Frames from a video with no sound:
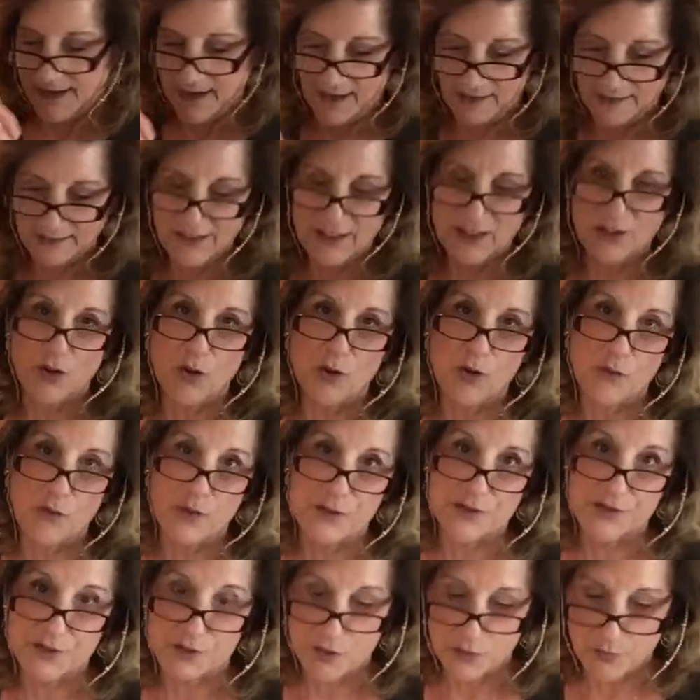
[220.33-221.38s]
a little over a
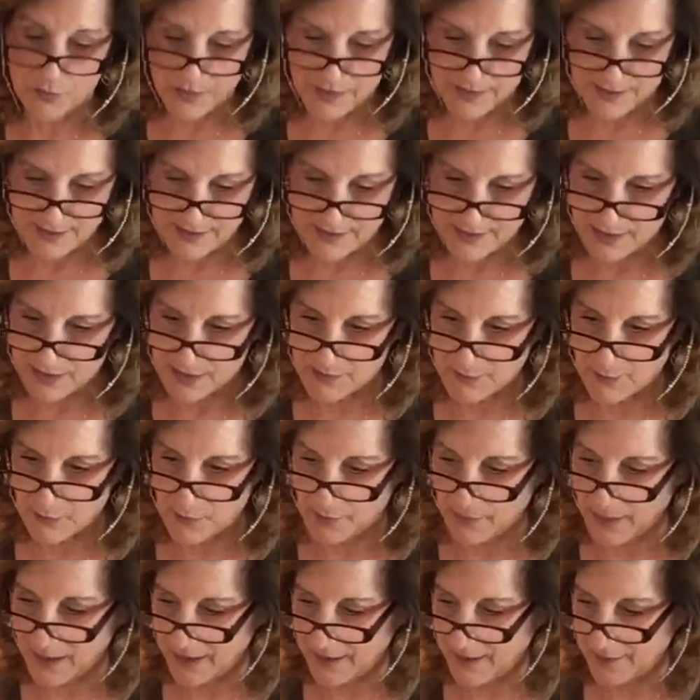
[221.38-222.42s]
scoop, because this is for
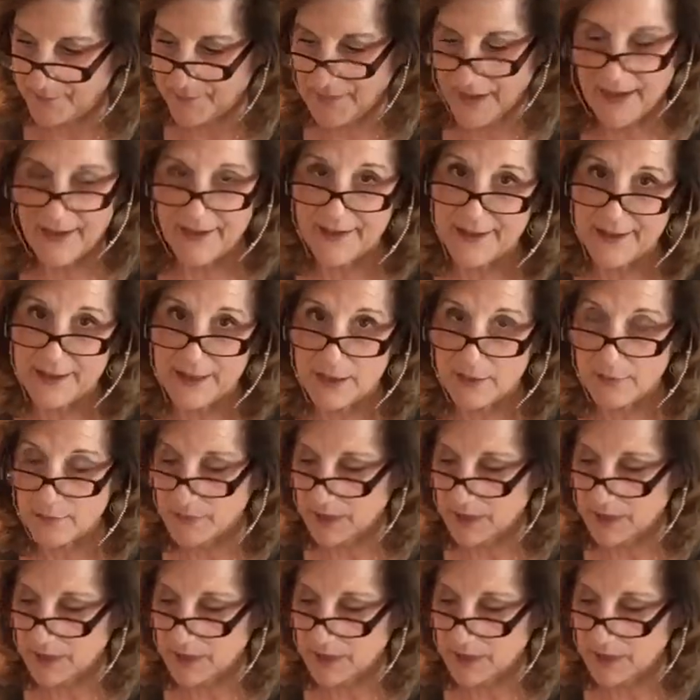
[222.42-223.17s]
my honey and